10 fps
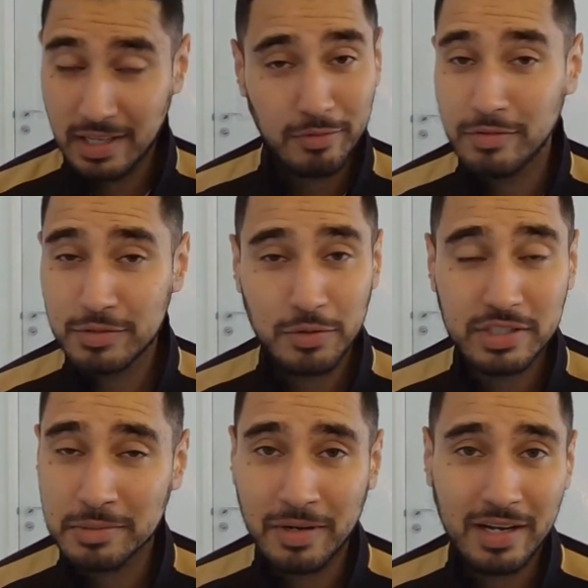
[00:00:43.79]
we've
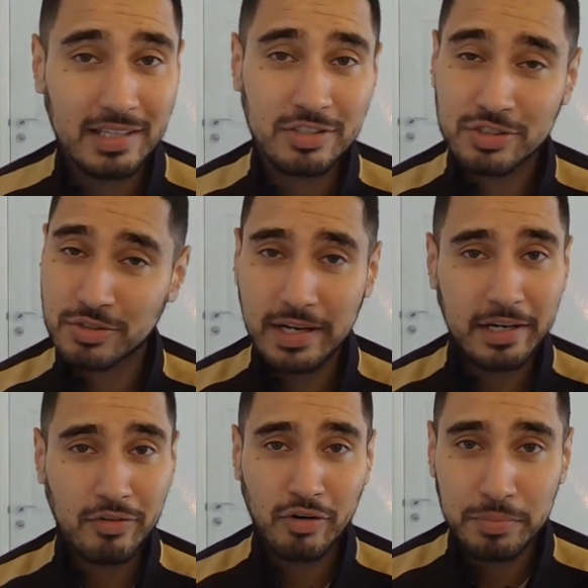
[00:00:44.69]
talked about it, the
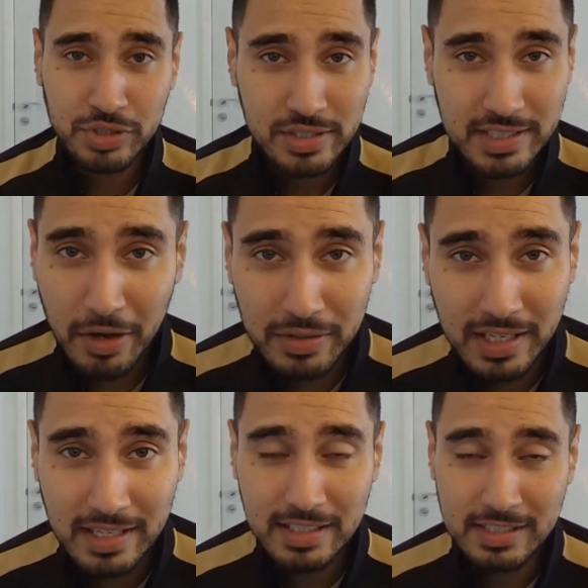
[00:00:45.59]
striker options out
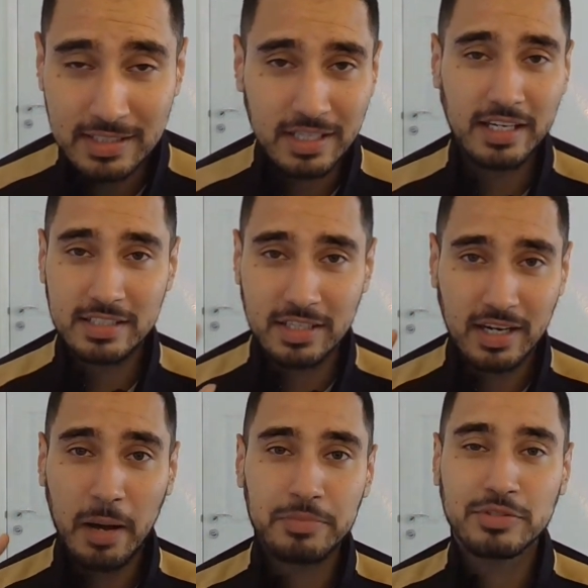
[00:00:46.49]
there these days are
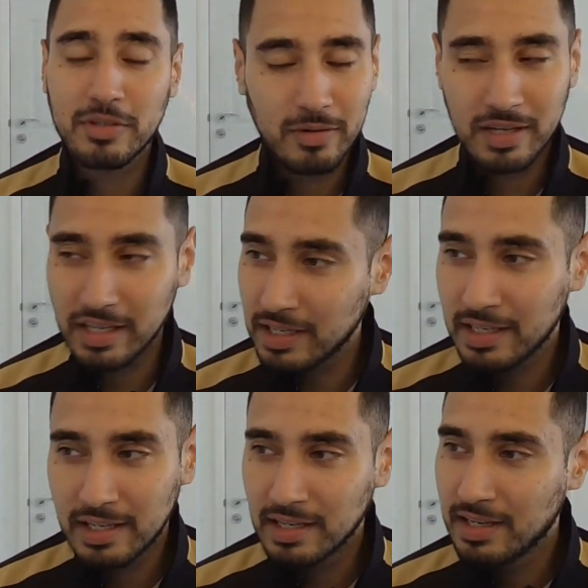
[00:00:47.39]
absolutely
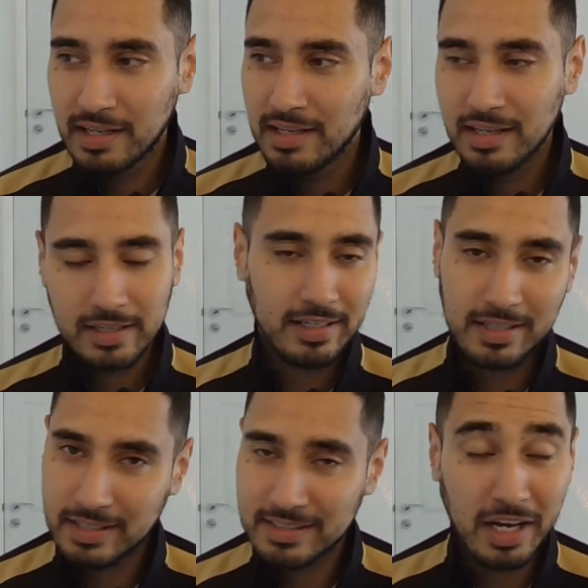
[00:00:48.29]

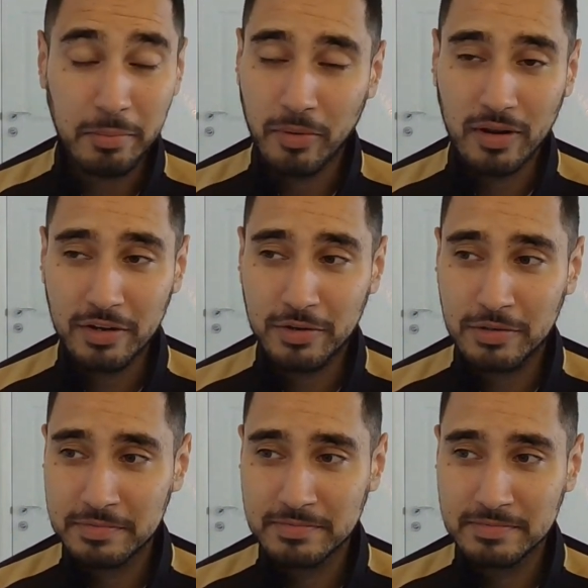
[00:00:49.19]
diabolical.